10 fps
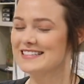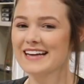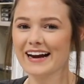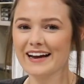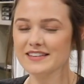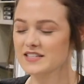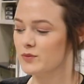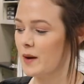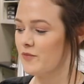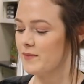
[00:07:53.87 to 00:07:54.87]
Since I got this
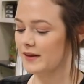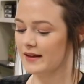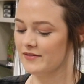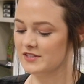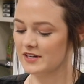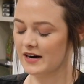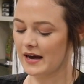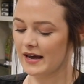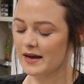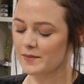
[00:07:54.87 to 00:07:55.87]
swab from the left ear,
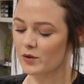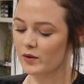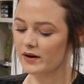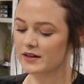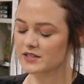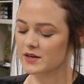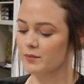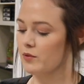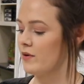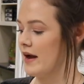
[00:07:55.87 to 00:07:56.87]
I am going to
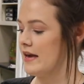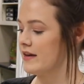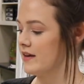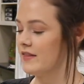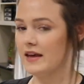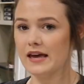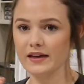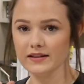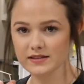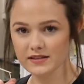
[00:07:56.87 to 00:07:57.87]
break the
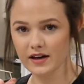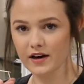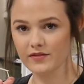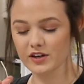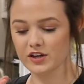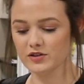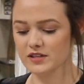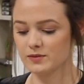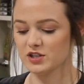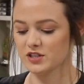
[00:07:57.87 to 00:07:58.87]
end of the
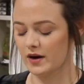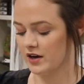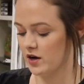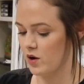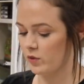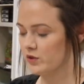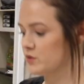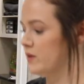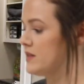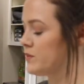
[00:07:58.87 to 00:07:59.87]
Q-tip just so I know
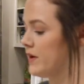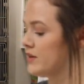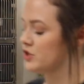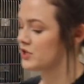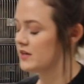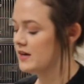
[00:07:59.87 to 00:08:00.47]
which one is which.